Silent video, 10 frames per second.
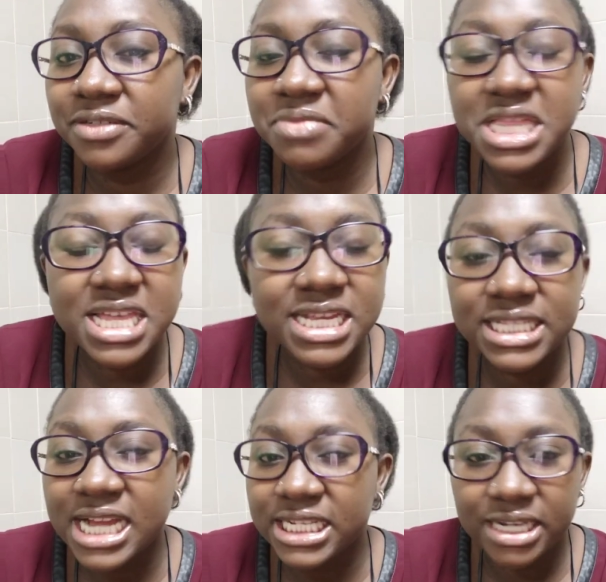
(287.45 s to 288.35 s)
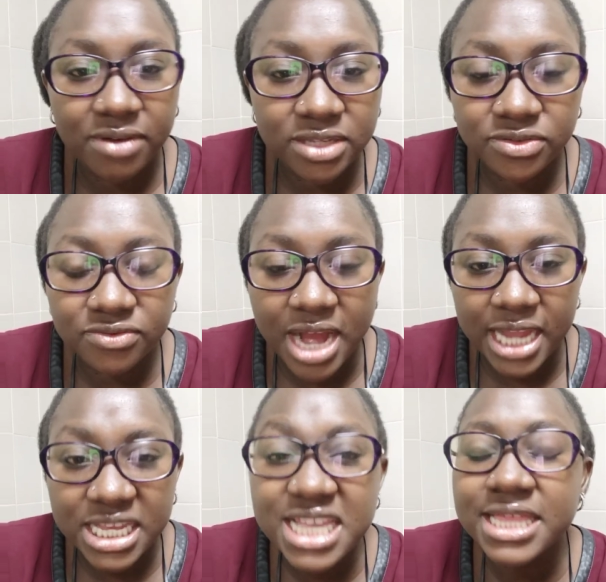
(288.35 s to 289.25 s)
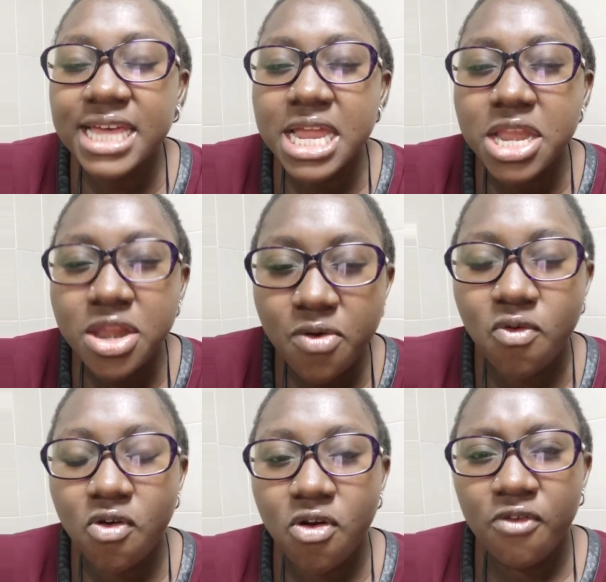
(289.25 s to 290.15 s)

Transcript: But this they know.